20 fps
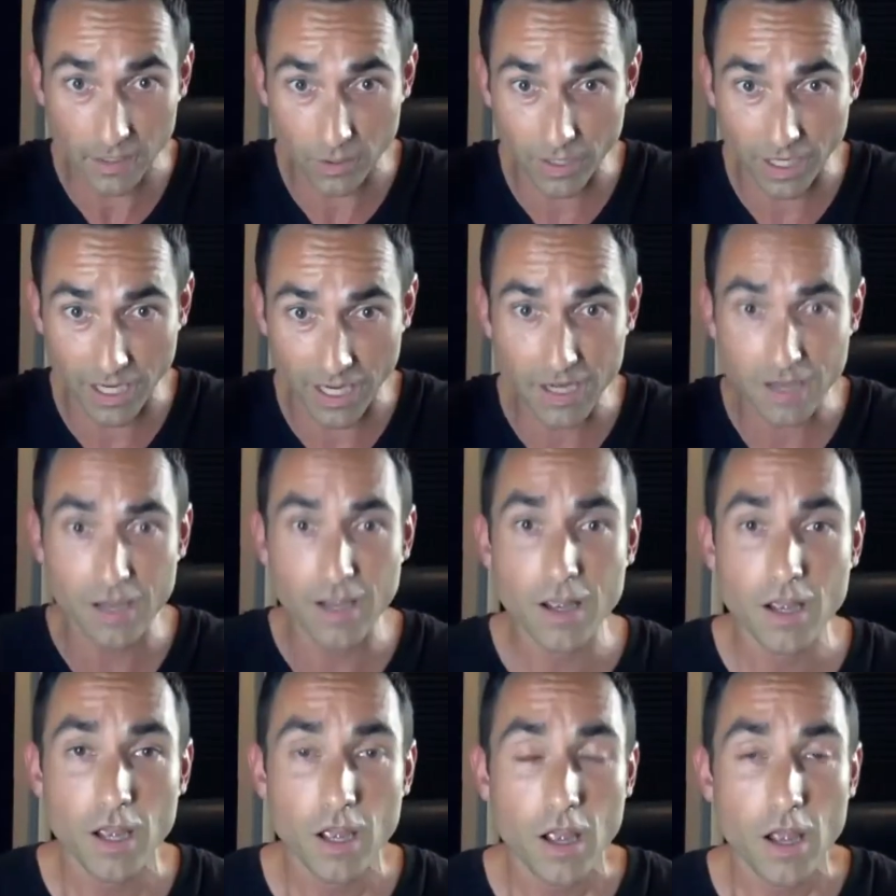Okay,
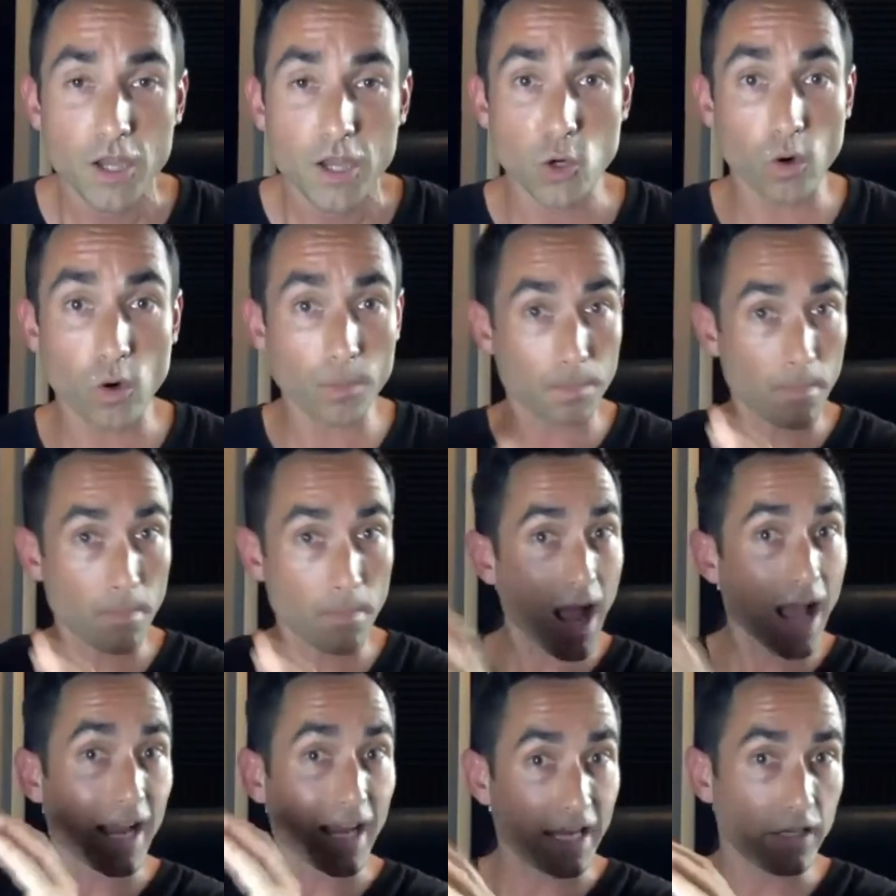your
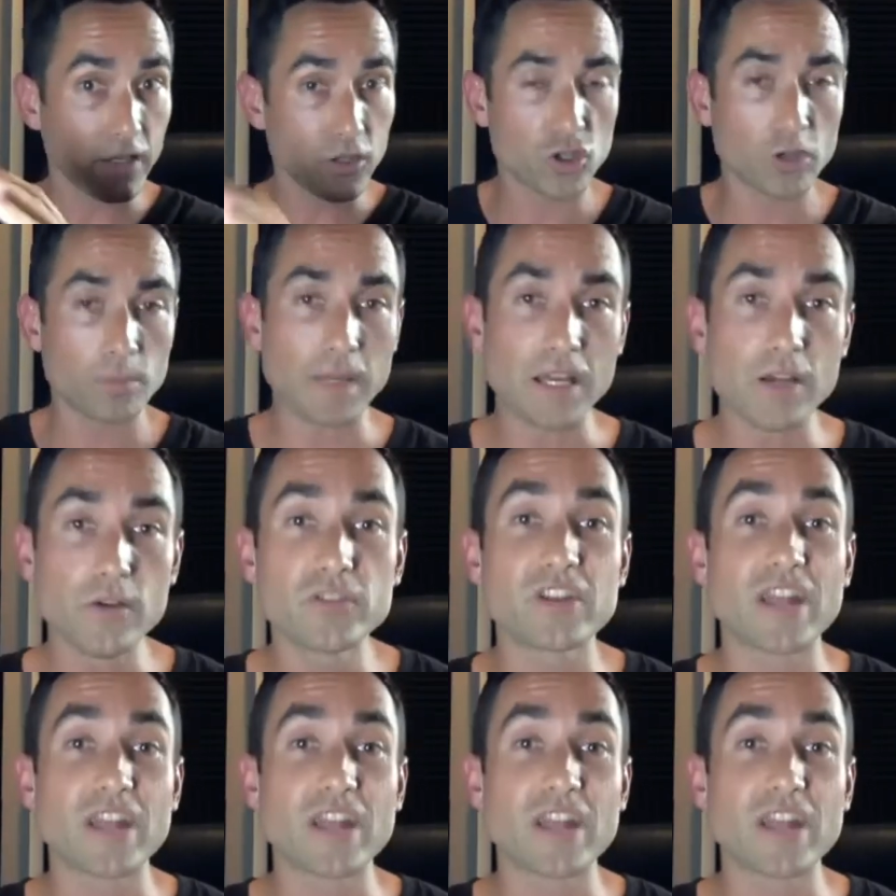mind should be used